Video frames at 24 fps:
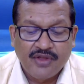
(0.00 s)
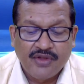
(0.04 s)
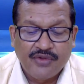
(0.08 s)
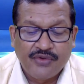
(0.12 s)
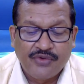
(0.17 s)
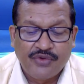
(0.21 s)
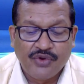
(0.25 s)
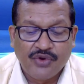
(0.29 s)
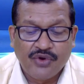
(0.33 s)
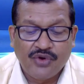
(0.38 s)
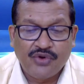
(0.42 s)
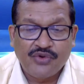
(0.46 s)

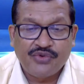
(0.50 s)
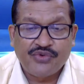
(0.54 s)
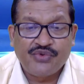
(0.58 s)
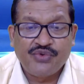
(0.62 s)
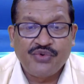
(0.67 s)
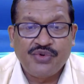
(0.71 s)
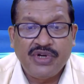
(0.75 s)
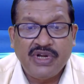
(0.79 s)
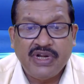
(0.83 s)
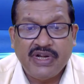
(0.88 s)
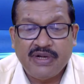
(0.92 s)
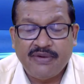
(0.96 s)
So,
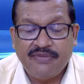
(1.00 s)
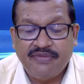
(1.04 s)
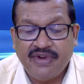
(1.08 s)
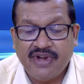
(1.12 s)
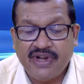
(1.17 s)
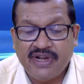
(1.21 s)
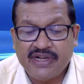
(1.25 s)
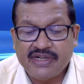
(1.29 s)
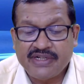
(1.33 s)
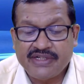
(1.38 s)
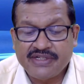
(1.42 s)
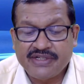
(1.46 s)
student
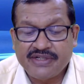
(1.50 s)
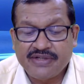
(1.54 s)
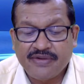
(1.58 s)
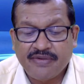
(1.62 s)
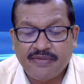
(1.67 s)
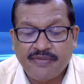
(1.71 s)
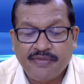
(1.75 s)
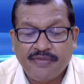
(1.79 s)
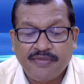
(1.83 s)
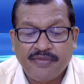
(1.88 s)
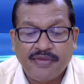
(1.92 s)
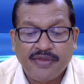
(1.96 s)

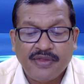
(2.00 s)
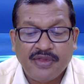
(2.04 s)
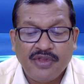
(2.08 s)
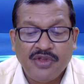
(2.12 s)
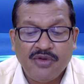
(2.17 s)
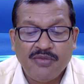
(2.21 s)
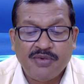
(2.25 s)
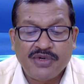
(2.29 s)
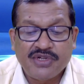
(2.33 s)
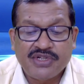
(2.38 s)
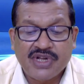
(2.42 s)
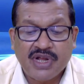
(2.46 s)
friends, you
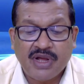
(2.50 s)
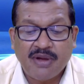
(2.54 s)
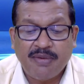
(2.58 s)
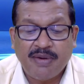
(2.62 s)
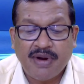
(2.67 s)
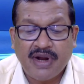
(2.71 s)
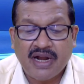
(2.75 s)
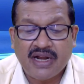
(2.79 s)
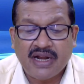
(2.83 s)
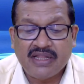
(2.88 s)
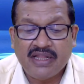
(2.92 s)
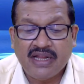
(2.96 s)
must have
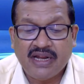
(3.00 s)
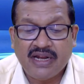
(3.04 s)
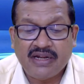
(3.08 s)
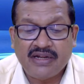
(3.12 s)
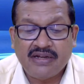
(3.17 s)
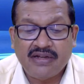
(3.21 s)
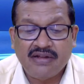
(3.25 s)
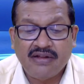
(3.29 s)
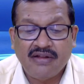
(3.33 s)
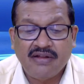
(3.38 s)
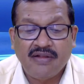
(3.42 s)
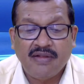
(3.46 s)
heard that
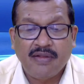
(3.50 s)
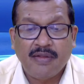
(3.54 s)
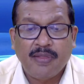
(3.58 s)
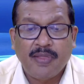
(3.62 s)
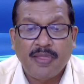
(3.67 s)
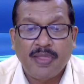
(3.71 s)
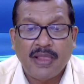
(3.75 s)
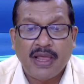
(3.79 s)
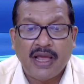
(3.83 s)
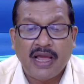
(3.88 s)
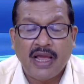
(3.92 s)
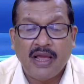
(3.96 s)

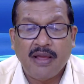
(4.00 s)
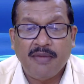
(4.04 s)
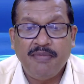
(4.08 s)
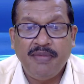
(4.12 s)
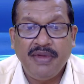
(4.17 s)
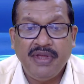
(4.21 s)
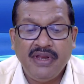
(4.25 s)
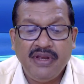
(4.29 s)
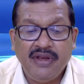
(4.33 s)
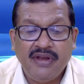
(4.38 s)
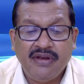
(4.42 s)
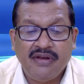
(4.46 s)
I've
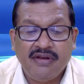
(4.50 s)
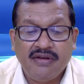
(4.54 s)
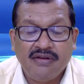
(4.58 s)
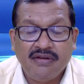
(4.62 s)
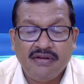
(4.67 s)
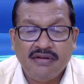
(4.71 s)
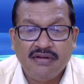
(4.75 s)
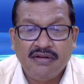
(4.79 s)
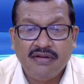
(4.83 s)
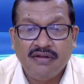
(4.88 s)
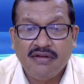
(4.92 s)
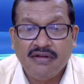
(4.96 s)
been
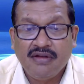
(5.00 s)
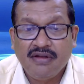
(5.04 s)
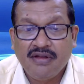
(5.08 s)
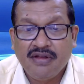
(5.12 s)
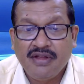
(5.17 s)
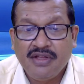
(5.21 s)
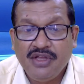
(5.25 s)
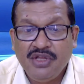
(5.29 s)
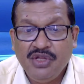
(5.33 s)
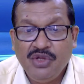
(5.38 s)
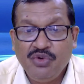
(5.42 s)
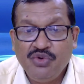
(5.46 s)

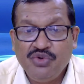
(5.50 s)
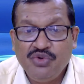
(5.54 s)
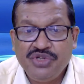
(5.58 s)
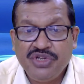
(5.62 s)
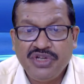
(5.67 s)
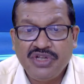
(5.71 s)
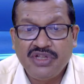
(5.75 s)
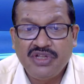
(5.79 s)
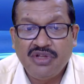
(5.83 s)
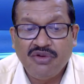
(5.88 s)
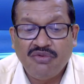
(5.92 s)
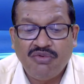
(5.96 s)

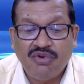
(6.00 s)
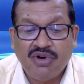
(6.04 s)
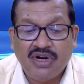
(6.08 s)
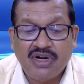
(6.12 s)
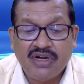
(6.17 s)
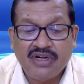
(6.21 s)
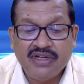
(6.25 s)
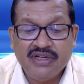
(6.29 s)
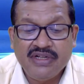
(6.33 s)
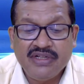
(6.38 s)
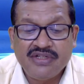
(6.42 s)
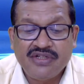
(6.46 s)
using the
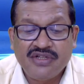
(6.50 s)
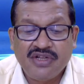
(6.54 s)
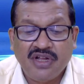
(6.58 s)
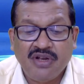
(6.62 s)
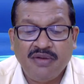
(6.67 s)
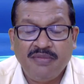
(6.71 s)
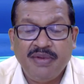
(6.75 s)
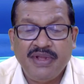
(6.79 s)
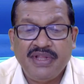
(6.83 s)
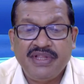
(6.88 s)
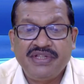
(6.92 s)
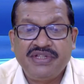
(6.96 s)
word
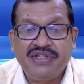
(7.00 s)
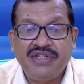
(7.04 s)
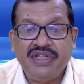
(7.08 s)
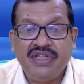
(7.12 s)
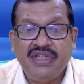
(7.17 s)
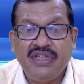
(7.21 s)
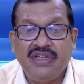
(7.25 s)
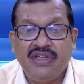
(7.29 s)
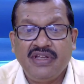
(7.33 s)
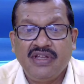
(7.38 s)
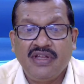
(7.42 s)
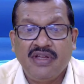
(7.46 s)

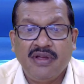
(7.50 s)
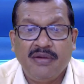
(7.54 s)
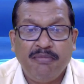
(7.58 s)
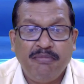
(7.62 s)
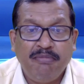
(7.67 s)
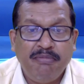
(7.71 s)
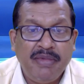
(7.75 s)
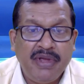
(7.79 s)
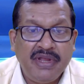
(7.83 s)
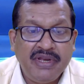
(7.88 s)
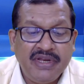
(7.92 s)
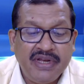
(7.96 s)
insolvency
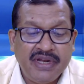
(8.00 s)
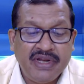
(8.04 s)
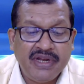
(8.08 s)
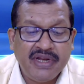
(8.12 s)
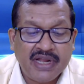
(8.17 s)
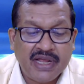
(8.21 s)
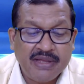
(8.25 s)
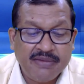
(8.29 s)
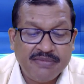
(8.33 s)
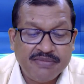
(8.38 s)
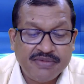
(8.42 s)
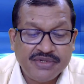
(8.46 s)
many
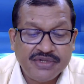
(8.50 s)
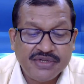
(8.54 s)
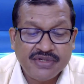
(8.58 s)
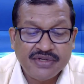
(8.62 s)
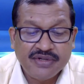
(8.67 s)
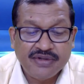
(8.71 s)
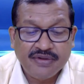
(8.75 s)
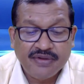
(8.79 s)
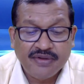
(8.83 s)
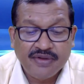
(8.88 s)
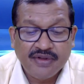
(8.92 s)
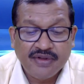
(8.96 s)
times.